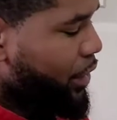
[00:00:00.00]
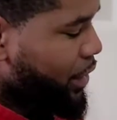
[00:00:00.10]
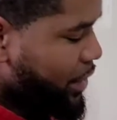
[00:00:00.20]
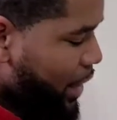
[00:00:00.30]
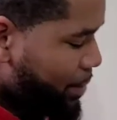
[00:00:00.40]
the
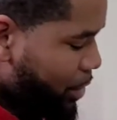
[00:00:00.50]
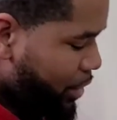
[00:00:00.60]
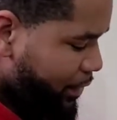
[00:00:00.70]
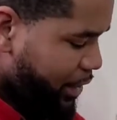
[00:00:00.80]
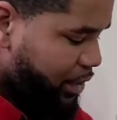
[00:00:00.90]
top
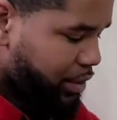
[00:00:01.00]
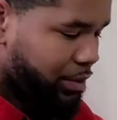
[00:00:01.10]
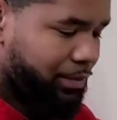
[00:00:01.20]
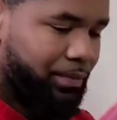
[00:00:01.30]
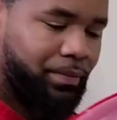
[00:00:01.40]
part of
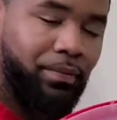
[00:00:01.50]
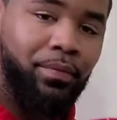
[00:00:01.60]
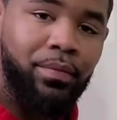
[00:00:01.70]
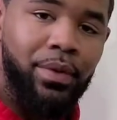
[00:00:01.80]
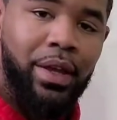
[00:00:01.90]
this
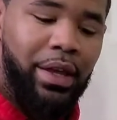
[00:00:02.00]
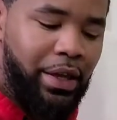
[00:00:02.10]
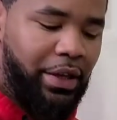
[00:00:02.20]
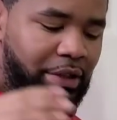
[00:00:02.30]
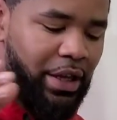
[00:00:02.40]

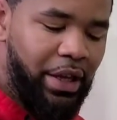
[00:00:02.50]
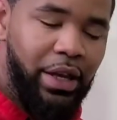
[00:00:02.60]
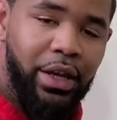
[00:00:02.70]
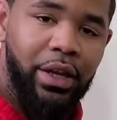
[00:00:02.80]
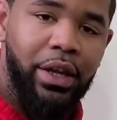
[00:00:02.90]
is
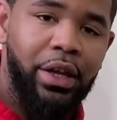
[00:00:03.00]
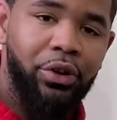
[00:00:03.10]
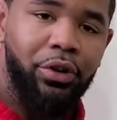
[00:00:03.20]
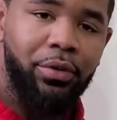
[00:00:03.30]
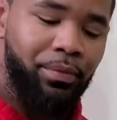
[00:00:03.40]
a
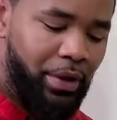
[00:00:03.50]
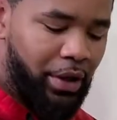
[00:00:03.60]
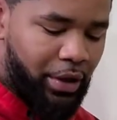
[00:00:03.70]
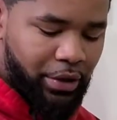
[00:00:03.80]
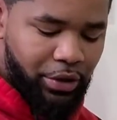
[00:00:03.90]
heater.
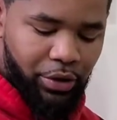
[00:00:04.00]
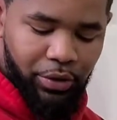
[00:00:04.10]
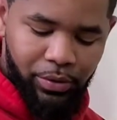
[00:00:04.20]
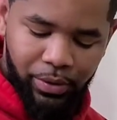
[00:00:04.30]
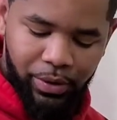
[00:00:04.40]

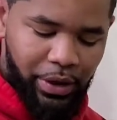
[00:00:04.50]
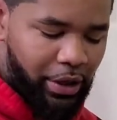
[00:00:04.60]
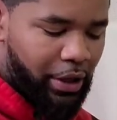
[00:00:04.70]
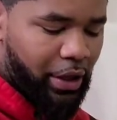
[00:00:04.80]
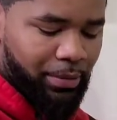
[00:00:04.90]
So
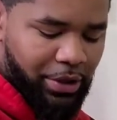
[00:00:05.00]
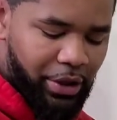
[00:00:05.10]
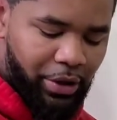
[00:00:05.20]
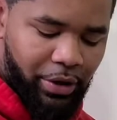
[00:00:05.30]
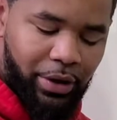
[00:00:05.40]
heat comes
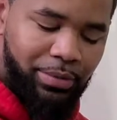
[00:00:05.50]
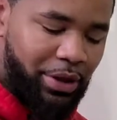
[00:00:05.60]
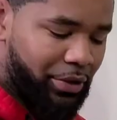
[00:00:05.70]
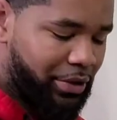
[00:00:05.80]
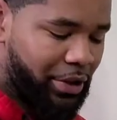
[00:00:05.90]
here, comes
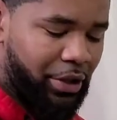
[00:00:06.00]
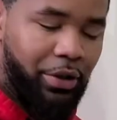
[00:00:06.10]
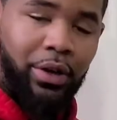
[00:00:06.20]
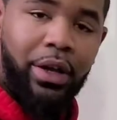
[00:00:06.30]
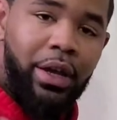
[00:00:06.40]
out the
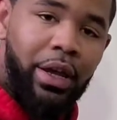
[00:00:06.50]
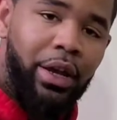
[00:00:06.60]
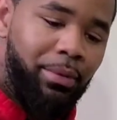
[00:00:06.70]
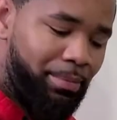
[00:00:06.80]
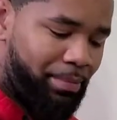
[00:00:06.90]
center,
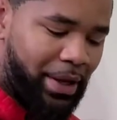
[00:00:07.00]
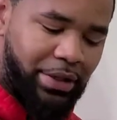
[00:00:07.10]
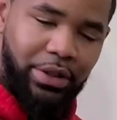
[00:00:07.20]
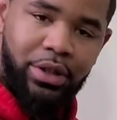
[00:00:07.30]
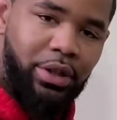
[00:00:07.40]
and it
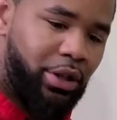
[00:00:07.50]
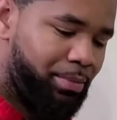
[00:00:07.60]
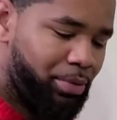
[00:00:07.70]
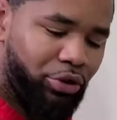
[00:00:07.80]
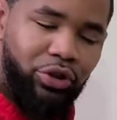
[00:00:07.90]
basically
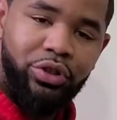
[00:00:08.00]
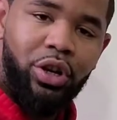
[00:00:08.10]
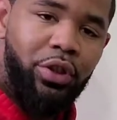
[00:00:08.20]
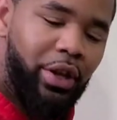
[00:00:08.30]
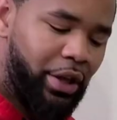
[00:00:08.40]
pushes
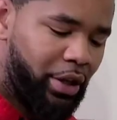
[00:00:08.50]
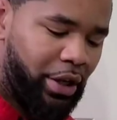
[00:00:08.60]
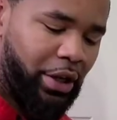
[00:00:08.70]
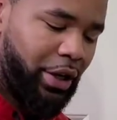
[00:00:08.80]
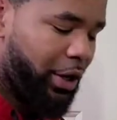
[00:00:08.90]
all the
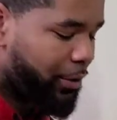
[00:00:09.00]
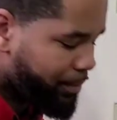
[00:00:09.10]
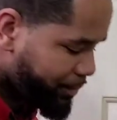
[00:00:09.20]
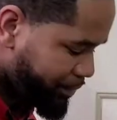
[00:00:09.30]
heat out.